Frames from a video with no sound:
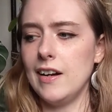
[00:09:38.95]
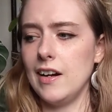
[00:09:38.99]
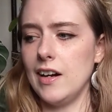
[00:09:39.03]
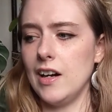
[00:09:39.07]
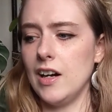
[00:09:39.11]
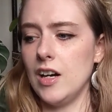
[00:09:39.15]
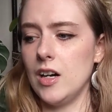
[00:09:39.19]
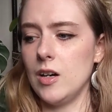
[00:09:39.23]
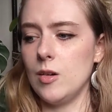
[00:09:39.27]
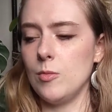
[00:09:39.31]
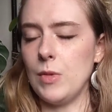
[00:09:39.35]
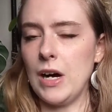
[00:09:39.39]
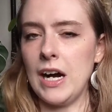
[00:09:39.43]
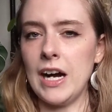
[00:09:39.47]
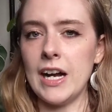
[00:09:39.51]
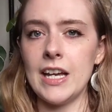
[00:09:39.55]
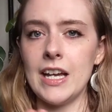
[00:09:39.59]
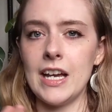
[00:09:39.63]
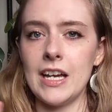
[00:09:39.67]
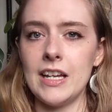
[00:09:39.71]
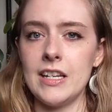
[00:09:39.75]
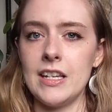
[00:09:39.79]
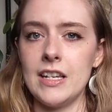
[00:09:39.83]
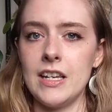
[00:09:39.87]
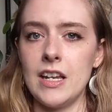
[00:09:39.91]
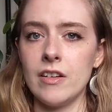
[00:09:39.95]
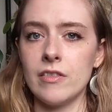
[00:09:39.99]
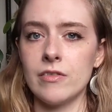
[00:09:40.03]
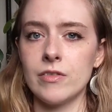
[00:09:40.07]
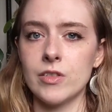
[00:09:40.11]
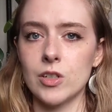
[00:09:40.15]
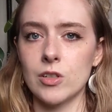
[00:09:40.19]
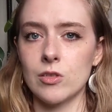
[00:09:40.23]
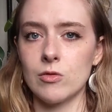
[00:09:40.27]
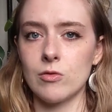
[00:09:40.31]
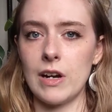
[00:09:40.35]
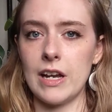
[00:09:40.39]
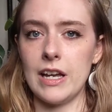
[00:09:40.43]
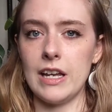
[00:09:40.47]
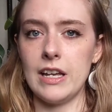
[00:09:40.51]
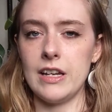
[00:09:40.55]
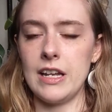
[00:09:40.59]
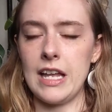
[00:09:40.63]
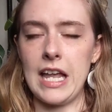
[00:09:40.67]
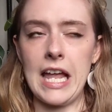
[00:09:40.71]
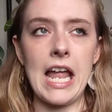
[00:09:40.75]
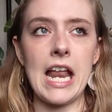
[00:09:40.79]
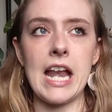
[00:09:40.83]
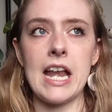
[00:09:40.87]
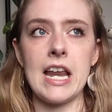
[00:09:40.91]
I had never
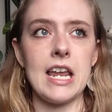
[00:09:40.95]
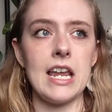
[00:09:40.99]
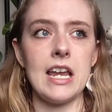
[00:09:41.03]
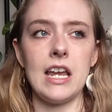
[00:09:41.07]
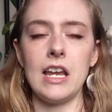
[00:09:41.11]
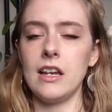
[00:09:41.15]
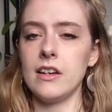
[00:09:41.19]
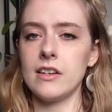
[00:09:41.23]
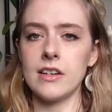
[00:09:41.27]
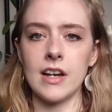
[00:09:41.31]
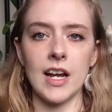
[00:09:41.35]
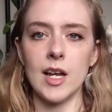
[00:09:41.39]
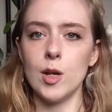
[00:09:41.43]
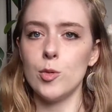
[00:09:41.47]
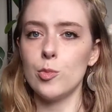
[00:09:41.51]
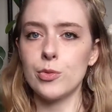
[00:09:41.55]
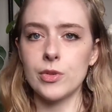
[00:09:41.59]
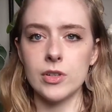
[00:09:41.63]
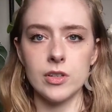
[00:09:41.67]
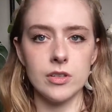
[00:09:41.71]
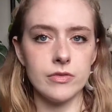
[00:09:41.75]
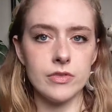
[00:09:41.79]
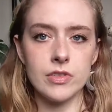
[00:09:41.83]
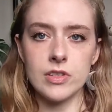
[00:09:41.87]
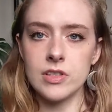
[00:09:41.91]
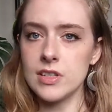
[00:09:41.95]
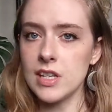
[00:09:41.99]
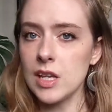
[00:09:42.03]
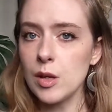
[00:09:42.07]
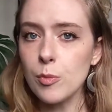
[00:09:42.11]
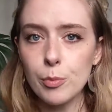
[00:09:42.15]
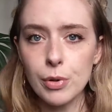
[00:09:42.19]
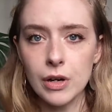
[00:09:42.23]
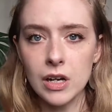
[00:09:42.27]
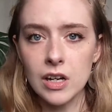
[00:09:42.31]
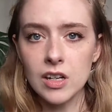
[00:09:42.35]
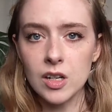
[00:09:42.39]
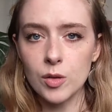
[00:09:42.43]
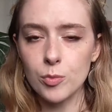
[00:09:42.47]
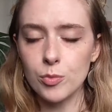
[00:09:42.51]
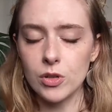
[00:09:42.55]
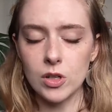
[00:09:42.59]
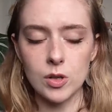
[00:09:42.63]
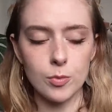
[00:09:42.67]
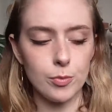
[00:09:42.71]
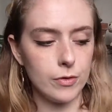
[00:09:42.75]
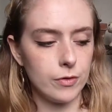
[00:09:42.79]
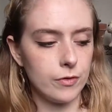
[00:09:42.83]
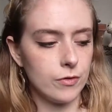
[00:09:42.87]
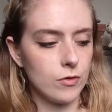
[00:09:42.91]
read any type of steampunk
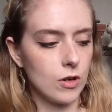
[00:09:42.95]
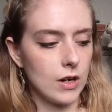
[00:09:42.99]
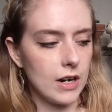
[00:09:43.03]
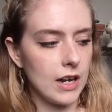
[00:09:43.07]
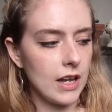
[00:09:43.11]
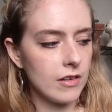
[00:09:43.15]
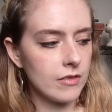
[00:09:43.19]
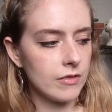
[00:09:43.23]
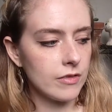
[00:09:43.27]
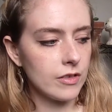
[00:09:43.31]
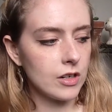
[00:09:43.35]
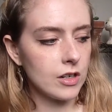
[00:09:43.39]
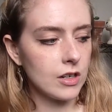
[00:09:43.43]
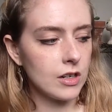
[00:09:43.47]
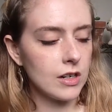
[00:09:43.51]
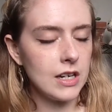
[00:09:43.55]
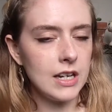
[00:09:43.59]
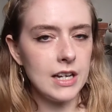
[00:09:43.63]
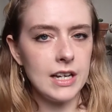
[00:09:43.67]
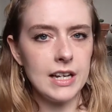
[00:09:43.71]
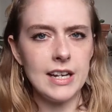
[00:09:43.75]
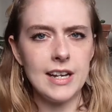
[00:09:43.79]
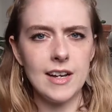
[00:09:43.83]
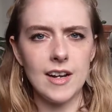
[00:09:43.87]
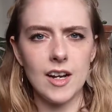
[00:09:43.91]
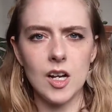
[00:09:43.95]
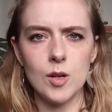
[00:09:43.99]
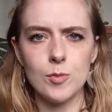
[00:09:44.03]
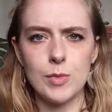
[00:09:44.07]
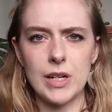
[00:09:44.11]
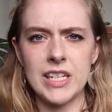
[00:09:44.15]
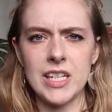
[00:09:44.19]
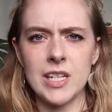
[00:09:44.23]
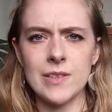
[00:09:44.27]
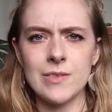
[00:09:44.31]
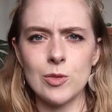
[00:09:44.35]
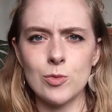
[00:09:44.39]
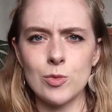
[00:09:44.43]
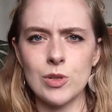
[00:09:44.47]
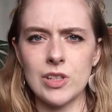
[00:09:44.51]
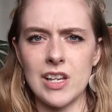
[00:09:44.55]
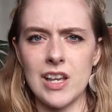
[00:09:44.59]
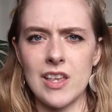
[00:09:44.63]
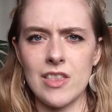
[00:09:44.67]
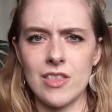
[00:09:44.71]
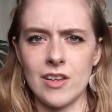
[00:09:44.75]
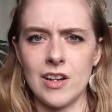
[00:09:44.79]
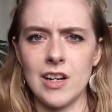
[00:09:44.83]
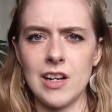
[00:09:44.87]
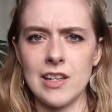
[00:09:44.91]
book before ever. I never really
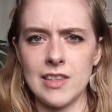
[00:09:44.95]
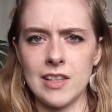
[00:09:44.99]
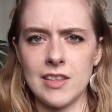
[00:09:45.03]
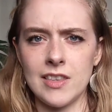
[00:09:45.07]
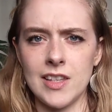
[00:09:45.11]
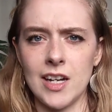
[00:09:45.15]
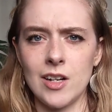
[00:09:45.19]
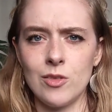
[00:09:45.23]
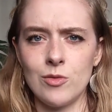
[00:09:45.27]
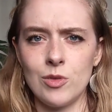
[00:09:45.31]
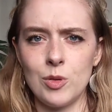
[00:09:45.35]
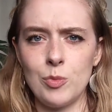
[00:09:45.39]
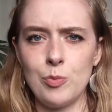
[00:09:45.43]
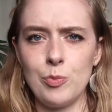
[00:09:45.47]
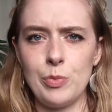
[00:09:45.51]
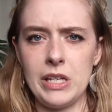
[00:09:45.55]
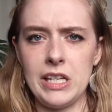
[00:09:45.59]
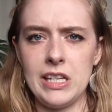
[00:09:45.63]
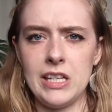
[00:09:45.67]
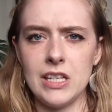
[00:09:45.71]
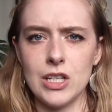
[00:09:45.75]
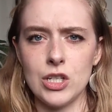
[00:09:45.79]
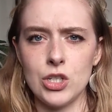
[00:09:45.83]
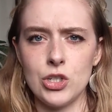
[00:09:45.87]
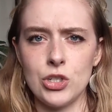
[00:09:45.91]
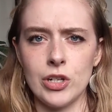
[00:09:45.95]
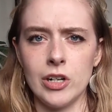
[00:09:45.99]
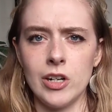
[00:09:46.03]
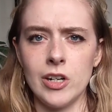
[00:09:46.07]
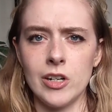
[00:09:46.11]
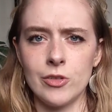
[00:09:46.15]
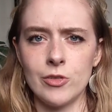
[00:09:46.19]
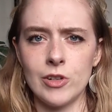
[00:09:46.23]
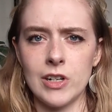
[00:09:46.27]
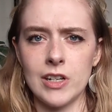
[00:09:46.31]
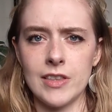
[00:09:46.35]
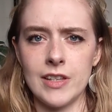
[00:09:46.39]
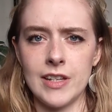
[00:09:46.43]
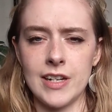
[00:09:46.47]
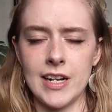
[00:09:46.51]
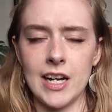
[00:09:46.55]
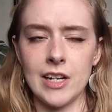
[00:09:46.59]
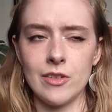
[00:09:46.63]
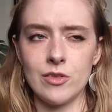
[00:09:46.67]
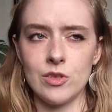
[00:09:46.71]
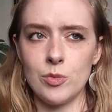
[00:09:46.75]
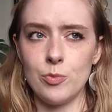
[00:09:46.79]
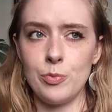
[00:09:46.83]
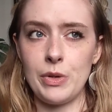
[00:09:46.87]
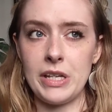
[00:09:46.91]
thought that that would be a genre that
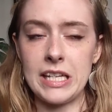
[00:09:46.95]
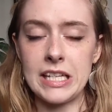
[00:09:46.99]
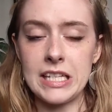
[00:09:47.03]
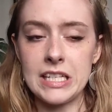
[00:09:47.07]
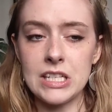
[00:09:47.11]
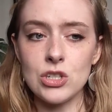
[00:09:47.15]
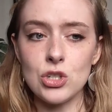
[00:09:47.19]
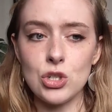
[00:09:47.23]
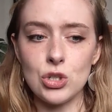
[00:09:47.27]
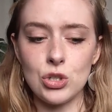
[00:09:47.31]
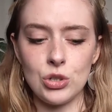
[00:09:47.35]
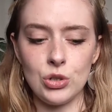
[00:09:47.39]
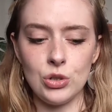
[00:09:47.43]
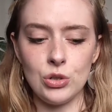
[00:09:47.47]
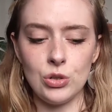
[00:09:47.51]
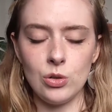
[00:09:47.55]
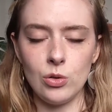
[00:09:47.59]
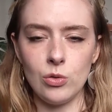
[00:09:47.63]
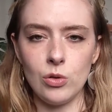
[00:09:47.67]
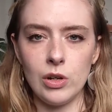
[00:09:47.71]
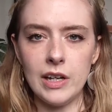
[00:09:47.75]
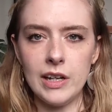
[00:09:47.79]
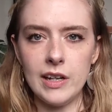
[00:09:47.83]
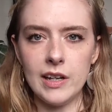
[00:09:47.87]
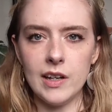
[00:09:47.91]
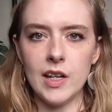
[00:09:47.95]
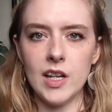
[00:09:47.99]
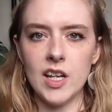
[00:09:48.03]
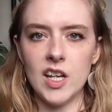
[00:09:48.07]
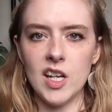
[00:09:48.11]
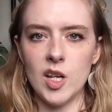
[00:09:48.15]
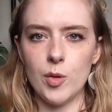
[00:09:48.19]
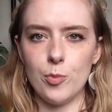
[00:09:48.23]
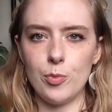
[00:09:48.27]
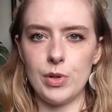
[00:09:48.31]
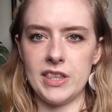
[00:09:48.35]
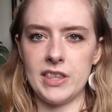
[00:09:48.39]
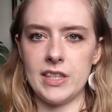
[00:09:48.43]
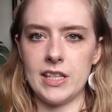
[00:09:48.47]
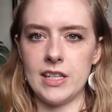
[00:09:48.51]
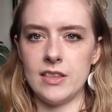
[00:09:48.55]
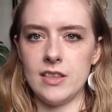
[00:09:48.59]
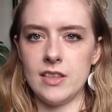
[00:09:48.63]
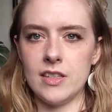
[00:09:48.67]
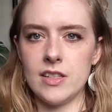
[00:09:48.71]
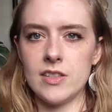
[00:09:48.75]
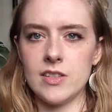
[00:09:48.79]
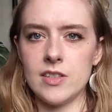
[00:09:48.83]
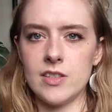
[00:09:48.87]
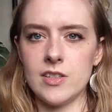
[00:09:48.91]
I would be into, but
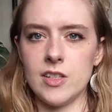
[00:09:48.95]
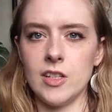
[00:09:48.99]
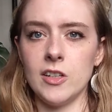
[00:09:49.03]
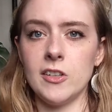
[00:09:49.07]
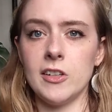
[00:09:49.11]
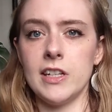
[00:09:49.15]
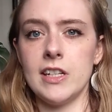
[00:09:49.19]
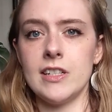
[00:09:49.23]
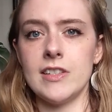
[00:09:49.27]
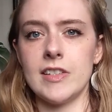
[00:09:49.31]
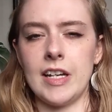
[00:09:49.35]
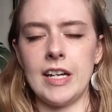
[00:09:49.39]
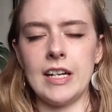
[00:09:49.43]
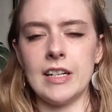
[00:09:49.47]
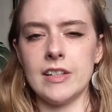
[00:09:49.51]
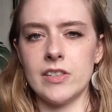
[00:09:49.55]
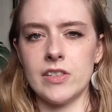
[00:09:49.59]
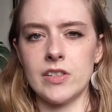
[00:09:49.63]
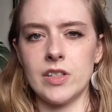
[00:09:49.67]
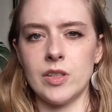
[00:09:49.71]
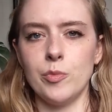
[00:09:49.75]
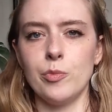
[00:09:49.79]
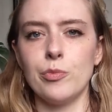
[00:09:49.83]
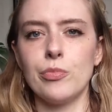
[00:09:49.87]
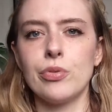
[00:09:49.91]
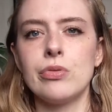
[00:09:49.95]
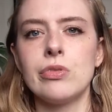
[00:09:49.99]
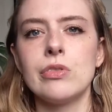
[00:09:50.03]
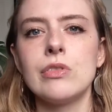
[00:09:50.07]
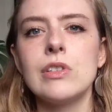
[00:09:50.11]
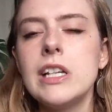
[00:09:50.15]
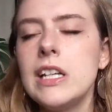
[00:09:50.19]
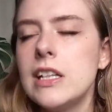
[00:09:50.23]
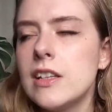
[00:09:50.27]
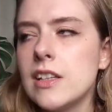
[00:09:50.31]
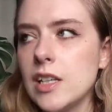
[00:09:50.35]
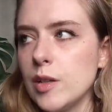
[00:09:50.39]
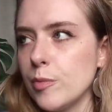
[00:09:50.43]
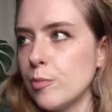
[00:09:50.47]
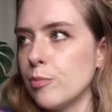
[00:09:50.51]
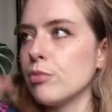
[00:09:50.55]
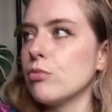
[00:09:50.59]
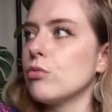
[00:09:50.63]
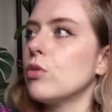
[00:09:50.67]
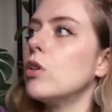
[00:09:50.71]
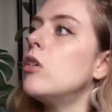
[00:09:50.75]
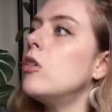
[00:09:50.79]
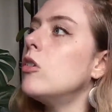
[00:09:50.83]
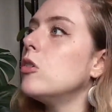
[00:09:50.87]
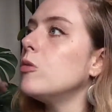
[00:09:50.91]
then this series has completely
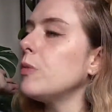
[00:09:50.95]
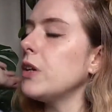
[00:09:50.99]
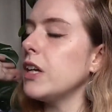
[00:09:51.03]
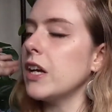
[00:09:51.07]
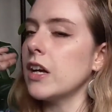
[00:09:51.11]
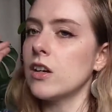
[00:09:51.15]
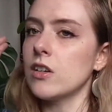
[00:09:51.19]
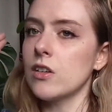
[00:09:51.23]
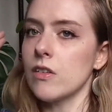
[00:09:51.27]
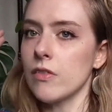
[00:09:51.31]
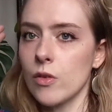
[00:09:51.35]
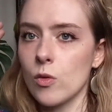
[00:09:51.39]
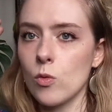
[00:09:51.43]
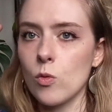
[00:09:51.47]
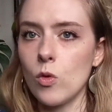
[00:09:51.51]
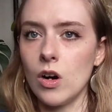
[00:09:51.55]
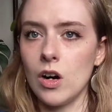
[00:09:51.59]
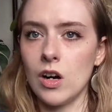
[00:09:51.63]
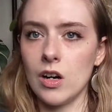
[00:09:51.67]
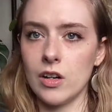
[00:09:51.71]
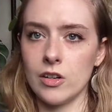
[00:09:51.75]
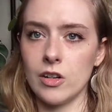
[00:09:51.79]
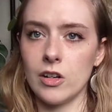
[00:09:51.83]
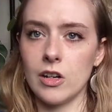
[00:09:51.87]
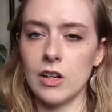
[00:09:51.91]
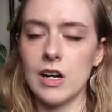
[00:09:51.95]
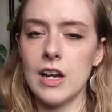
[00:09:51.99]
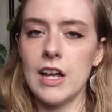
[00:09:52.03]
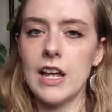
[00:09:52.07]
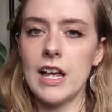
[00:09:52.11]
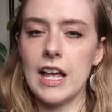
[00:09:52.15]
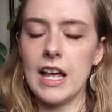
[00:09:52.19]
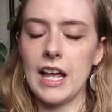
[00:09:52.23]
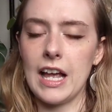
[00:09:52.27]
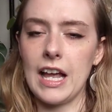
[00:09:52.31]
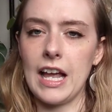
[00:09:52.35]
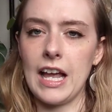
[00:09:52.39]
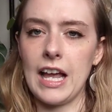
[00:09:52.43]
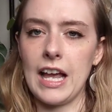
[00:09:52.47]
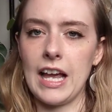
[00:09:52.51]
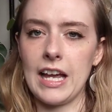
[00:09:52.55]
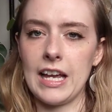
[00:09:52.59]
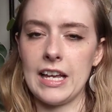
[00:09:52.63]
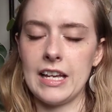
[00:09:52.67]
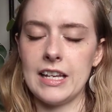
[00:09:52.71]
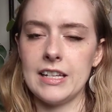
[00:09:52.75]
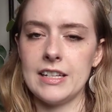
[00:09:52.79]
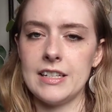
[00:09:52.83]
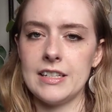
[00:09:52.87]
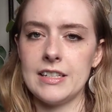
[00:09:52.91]
blown me out of the water.
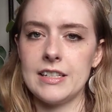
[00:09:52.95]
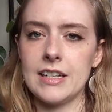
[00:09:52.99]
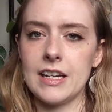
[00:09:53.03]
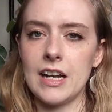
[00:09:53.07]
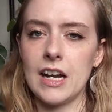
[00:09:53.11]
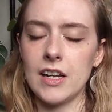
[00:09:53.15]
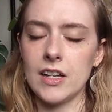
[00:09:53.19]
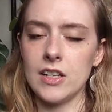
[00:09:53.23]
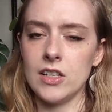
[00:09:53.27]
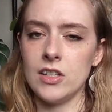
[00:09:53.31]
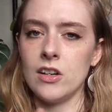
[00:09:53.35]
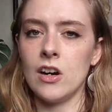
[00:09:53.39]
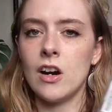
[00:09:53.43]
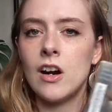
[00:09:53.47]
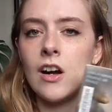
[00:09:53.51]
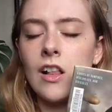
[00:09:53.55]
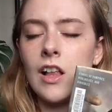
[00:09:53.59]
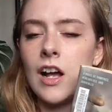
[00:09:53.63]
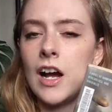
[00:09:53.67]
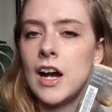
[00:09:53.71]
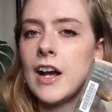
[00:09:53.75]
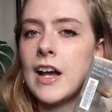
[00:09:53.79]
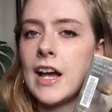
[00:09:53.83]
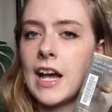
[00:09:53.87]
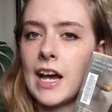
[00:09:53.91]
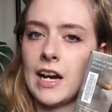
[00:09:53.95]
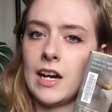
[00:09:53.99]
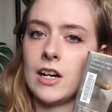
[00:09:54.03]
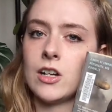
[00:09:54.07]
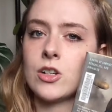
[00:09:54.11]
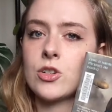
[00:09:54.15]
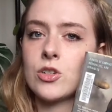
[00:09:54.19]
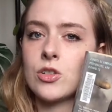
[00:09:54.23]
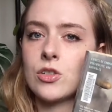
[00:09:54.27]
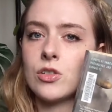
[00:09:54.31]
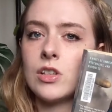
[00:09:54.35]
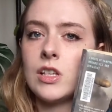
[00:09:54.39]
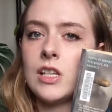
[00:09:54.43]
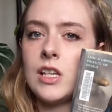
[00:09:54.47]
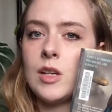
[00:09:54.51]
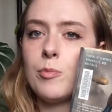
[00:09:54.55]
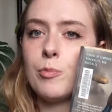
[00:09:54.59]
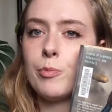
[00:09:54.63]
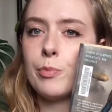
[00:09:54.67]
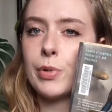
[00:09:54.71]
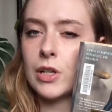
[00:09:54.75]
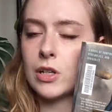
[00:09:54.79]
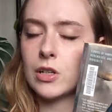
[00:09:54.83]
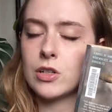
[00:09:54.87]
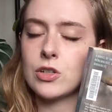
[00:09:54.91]
And y'all, I actually
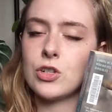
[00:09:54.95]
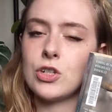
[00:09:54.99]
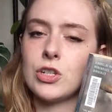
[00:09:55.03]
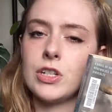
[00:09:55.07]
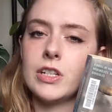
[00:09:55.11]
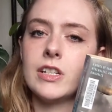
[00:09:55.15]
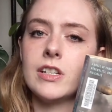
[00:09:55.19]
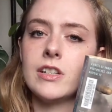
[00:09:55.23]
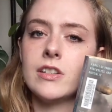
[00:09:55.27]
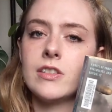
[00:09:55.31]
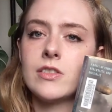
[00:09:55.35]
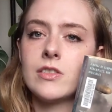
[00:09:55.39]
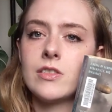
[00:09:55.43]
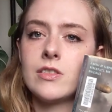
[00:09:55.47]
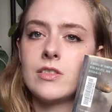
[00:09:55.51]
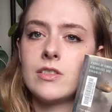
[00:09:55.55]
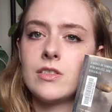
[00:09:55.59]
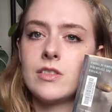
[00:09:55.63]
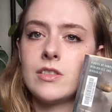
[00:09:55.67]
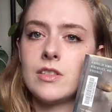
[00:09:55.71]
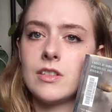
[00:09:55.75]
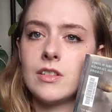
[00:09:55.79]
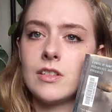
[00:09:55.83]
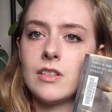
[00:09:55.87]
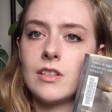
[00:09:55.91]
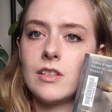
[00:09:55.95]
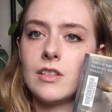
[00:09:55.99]
purchased